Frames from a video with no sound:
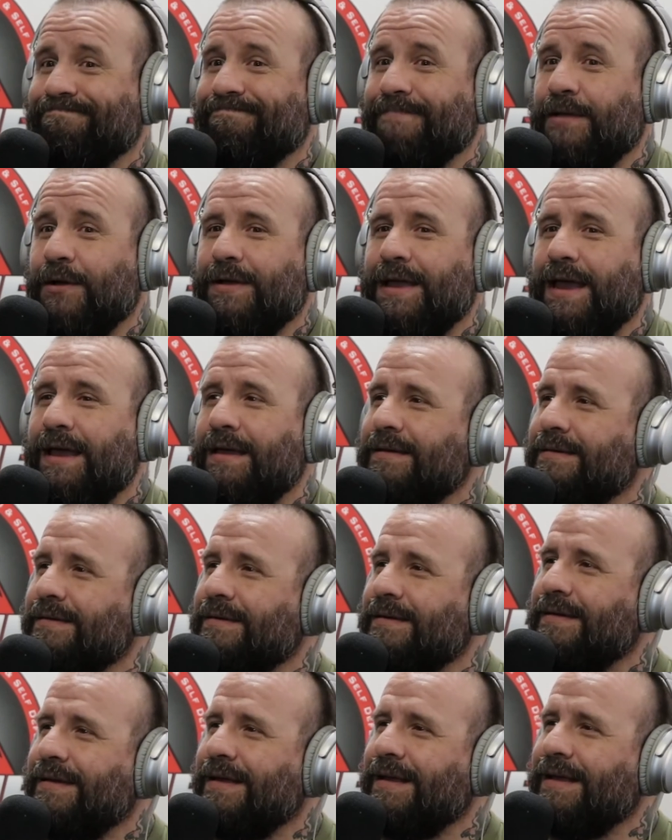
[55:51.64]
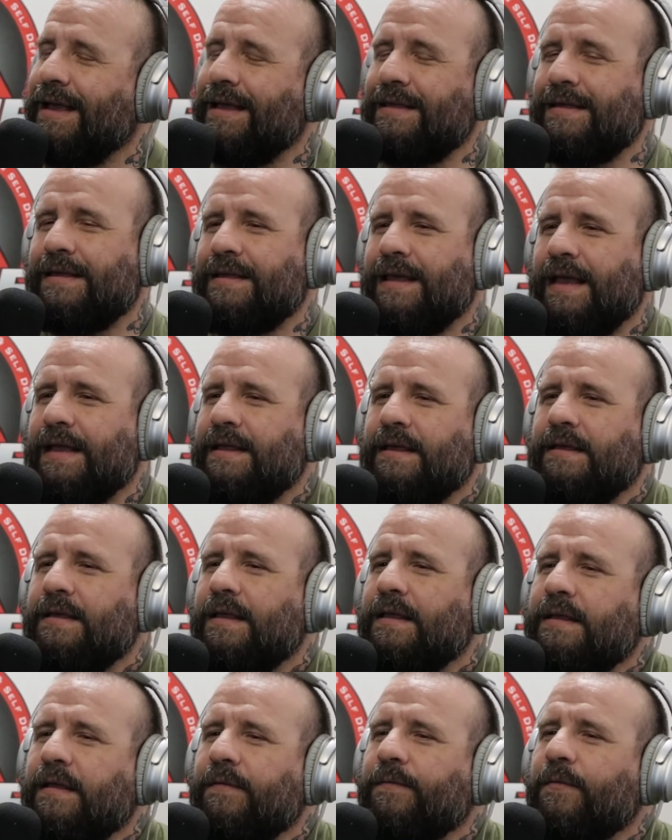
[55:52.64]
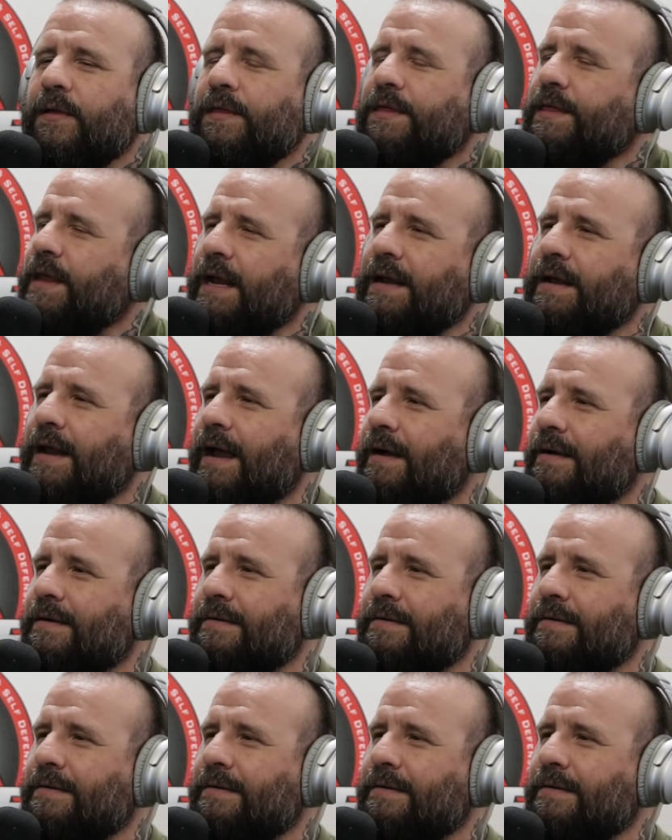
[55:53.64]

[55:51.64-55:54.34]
Okay. It's just a different thing now.